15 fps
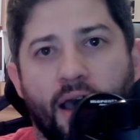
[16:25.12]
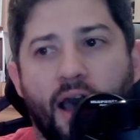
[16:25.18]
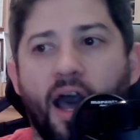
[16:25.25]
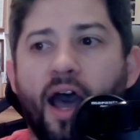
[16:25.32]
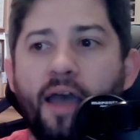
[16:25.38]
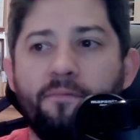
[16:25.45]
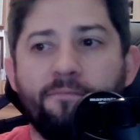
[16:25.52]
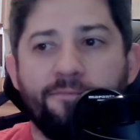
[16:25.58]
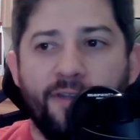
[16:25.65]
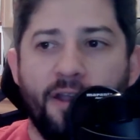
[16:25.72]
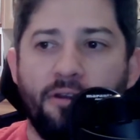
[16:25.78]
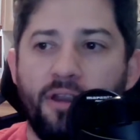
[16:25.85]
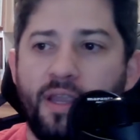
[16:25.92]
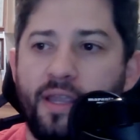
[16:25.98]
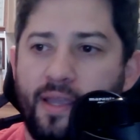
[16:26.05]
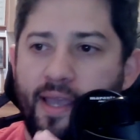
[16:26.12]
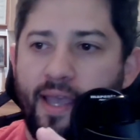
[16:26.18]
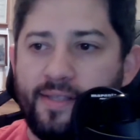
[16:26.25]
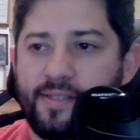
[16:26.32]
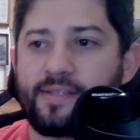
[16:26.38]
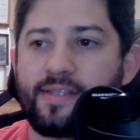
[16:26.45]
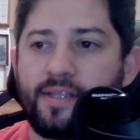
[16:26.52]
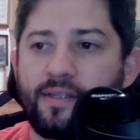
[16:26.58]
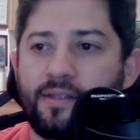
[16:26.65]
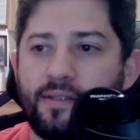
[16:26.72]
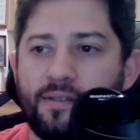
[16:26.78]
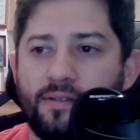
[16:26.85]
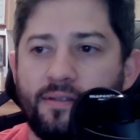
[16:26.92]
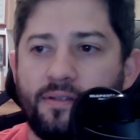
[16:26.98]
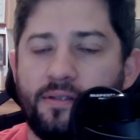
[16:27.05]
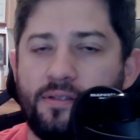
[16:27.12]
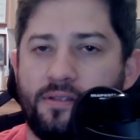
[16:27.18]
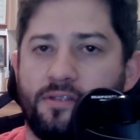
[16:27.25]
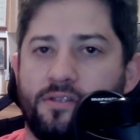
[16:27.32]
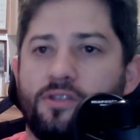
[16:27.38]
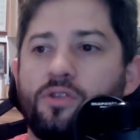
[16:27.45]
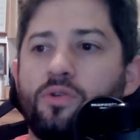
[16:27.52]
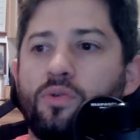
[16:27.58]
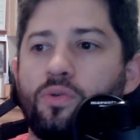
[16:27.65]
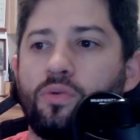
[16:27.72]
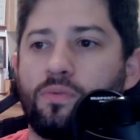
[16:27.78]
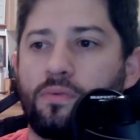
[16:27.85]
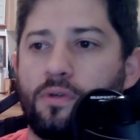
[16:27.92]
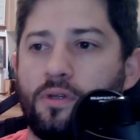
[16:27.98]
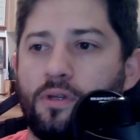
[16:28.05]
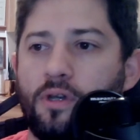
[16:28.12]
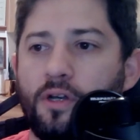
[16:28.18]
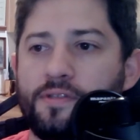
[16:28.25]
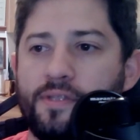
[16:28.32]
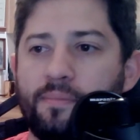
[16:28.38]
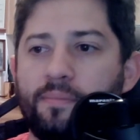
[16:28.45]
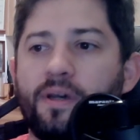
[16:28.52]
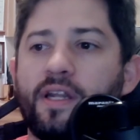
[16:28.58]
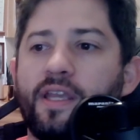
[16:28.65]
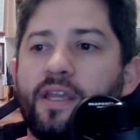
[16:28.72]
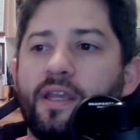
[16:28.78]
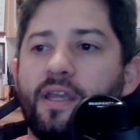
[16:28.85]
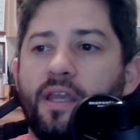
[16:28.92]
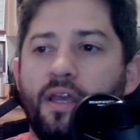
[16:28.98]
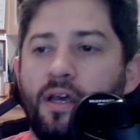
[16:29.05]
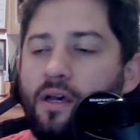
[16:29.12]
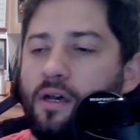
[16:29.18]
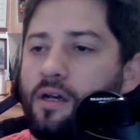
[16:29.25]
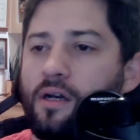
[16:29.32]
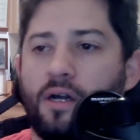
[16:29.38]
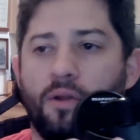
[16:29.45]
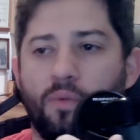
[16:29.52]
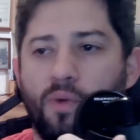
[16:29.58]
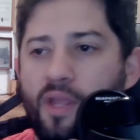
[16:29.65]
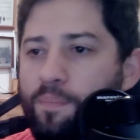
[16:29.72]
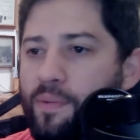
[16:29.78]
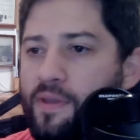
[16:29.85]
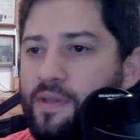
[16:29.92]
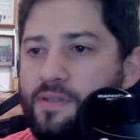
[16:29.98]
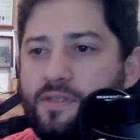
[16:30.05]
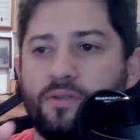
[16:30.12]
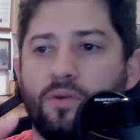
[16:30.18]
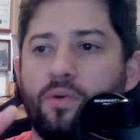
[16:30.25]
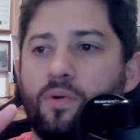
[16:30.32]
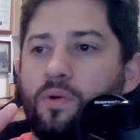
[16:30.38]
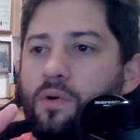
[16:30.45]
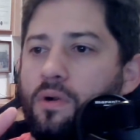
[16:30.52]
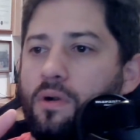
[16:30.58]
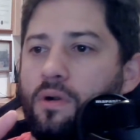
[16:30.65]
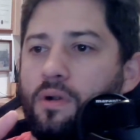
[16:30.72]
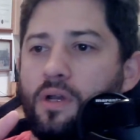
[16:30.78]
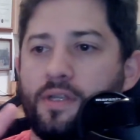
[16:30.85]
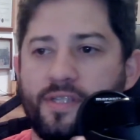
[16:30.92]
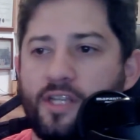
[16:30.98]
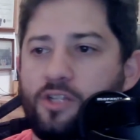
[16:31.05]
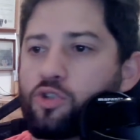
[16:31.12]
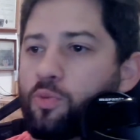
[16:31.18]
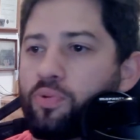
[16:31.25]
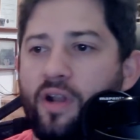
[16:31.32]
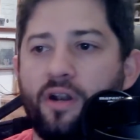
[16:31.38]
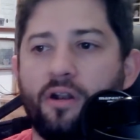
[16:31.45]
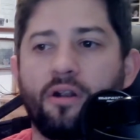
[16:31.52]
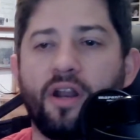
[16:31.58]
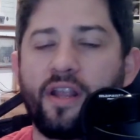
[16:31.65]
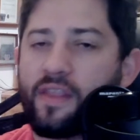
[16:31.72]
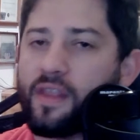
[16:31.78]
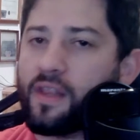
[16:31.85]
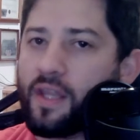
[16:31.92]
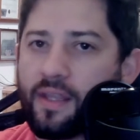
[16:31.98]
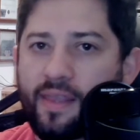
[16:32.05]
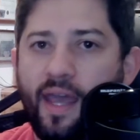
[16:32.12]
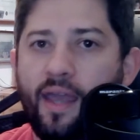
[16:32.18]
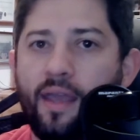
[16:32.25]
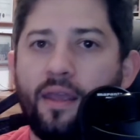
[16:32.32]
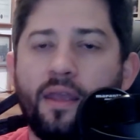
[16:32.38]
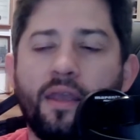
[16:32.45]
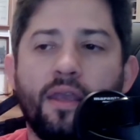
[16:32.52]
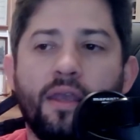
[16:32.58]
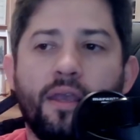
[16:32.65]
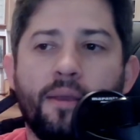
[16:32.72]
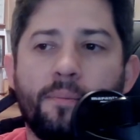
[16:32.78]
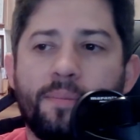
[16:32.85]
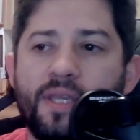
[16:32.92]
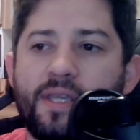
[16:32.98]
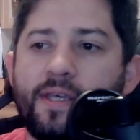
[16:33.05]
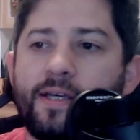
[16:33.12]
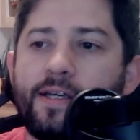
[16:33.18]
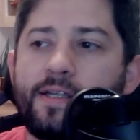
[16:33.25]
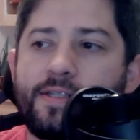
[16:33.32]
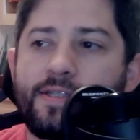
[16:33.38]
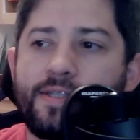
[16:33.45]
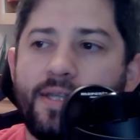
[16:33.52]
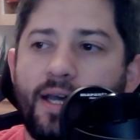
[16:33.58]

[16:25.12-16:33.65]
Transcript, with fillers: I'm very hesitant to call somebody uh, a rapist or a sexual predator or anything like that, because